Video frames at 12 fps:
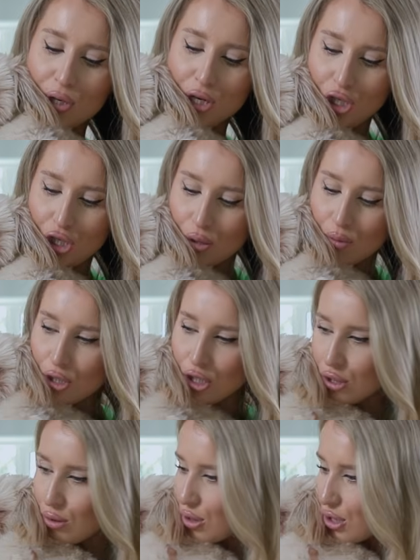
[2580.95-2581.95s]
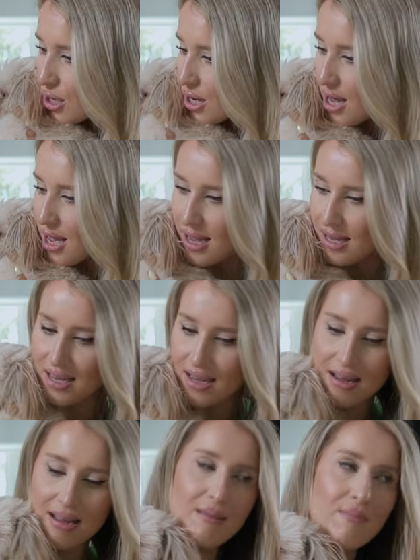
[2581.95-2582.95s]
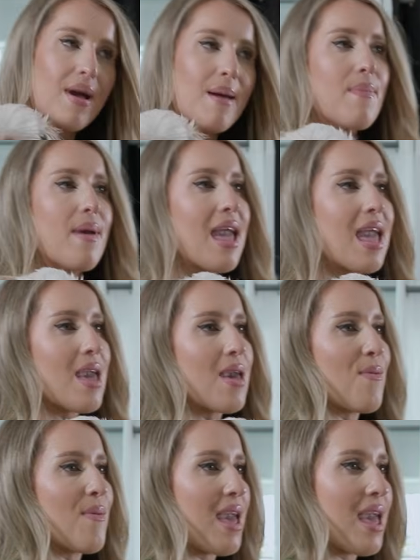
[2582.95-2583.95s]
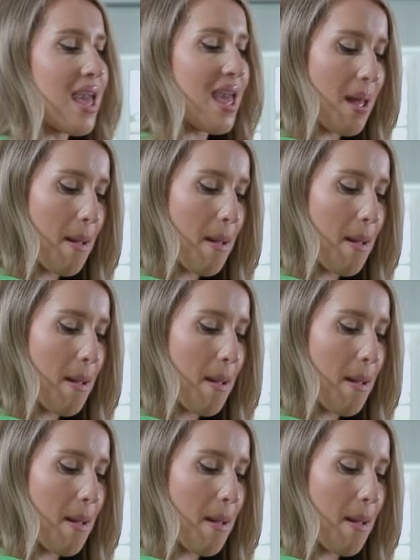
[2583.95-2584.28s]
You were so good. My baby.